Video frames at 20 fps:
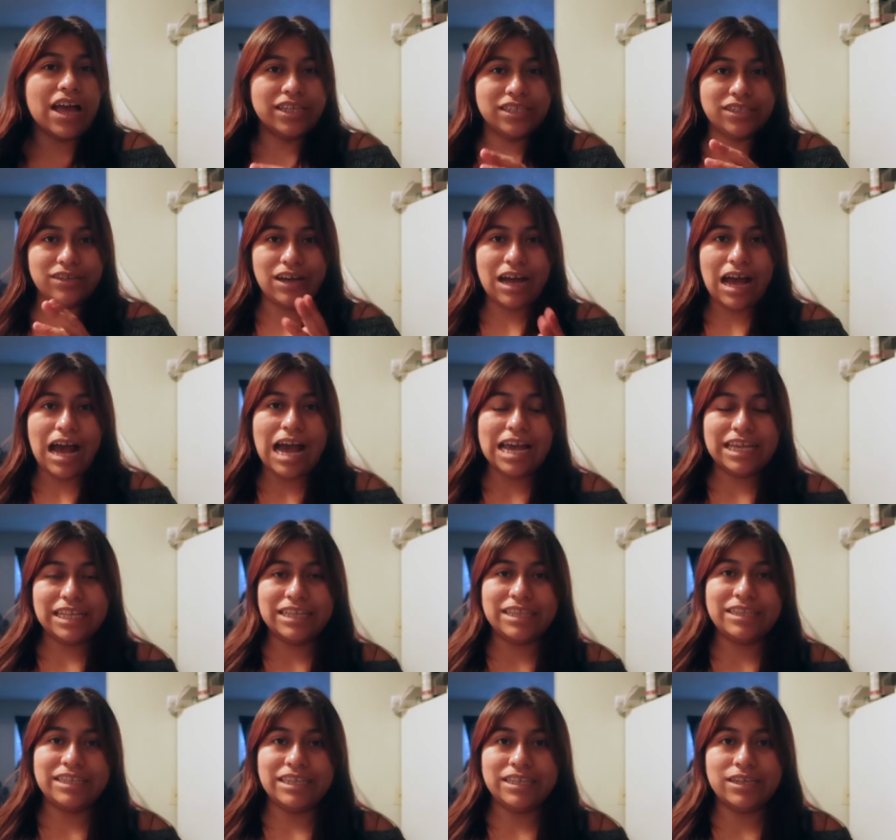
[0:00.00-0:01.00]
So I
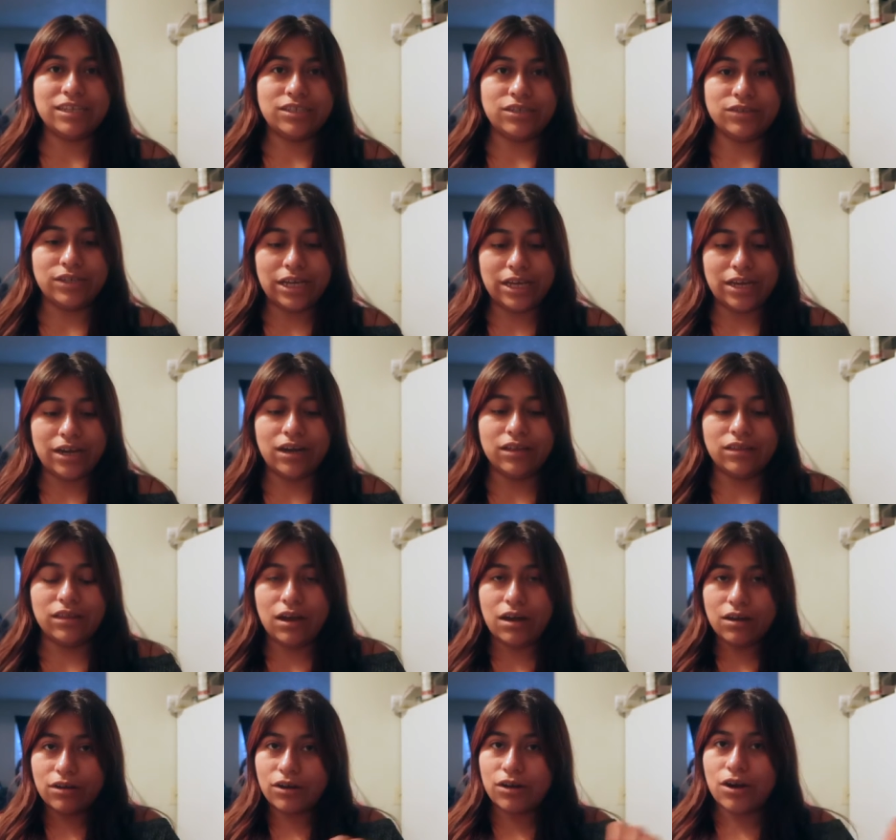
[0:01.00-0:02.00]
didn't need it to get a
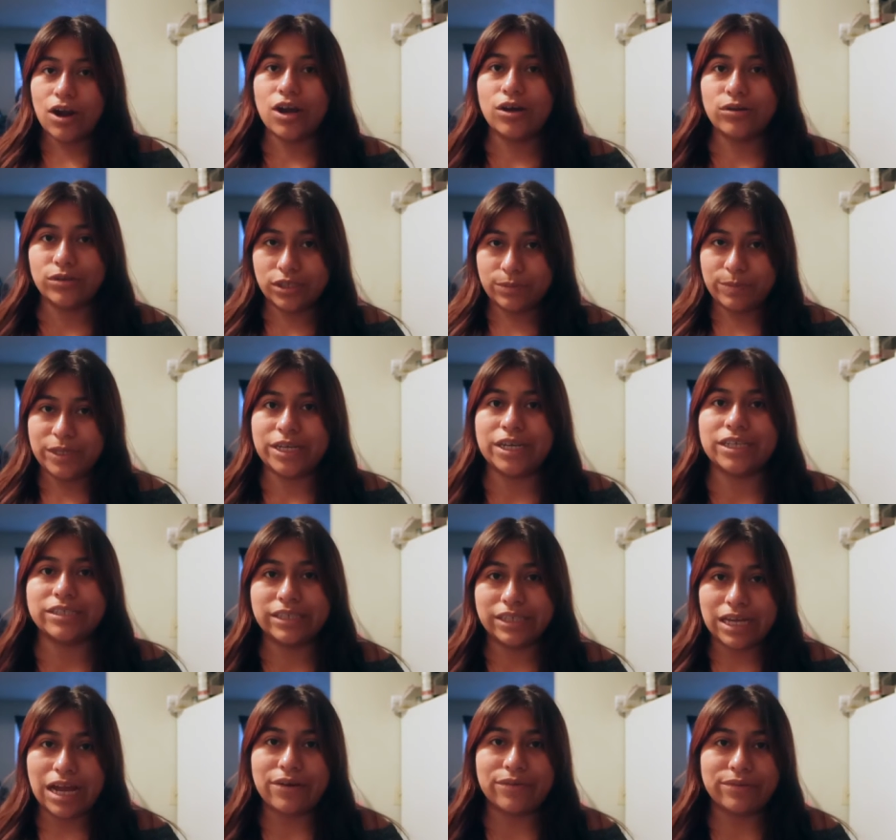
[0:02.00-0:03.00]
longer hose because
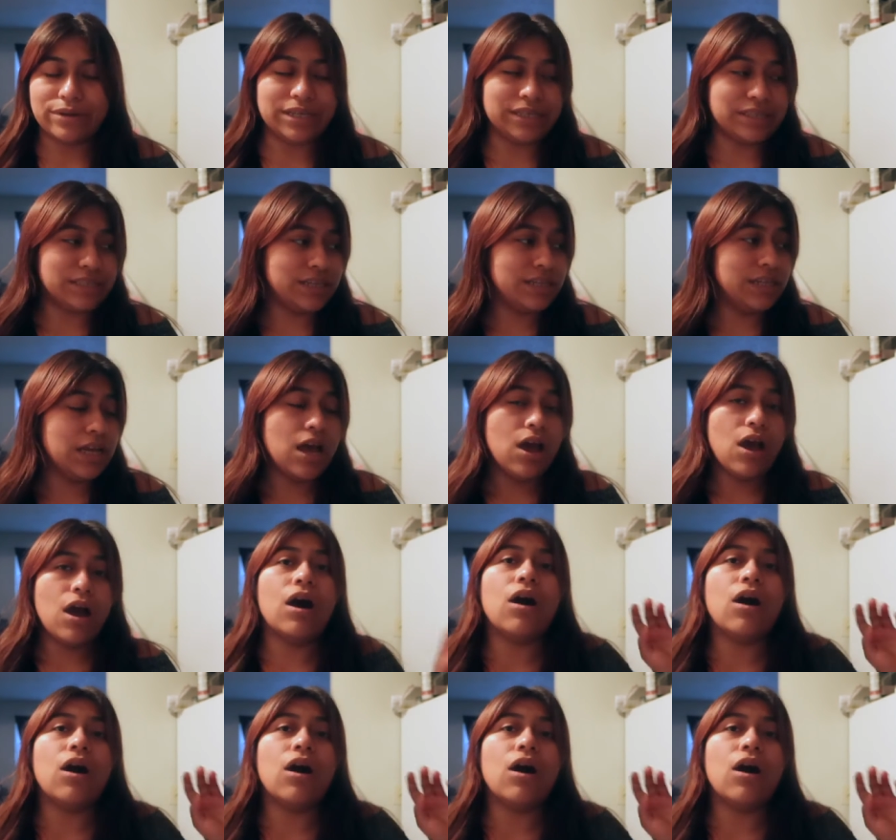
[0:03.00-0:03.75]
of that reason.